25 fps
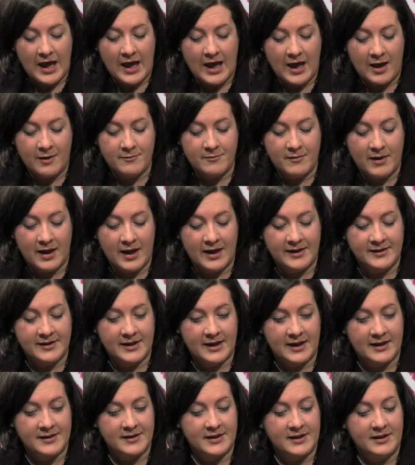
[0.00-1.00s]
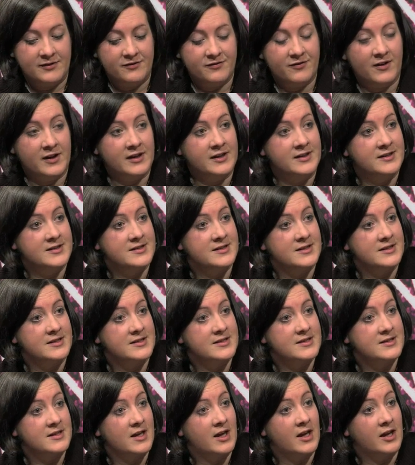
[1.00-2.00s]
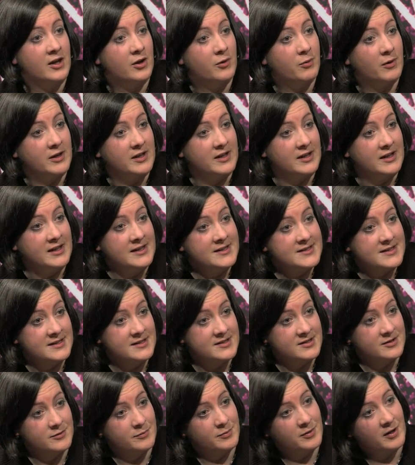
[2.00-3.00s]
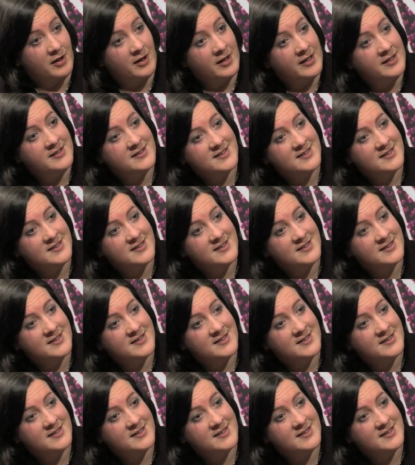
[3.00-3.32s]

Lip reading: and that they find it quite easy to apply,